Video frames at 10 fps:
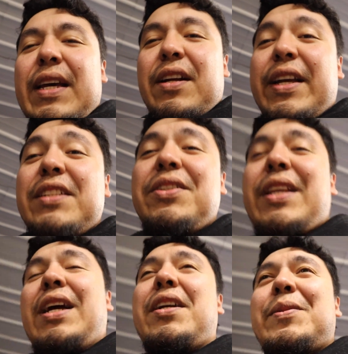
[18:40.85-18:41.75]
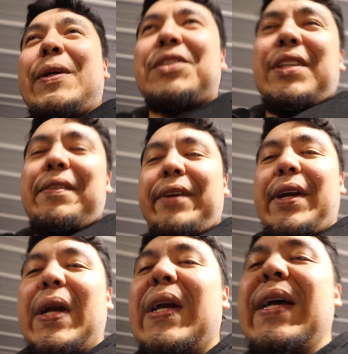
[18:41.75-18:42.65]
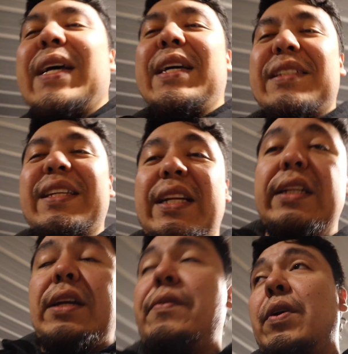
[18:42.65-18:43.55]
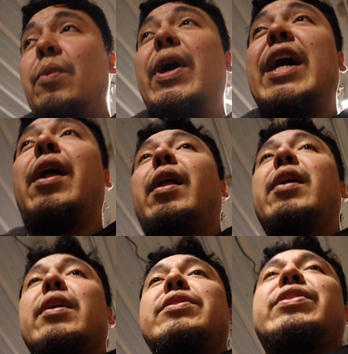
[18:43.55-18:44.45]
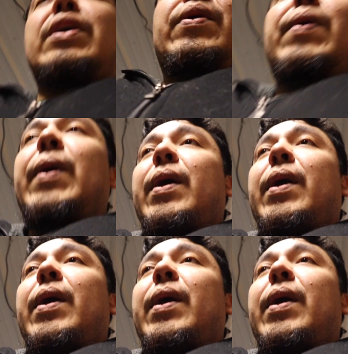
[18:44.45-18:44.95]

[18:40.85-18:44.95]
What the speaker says: it'll get you there, especially if you're sitting there for a while. So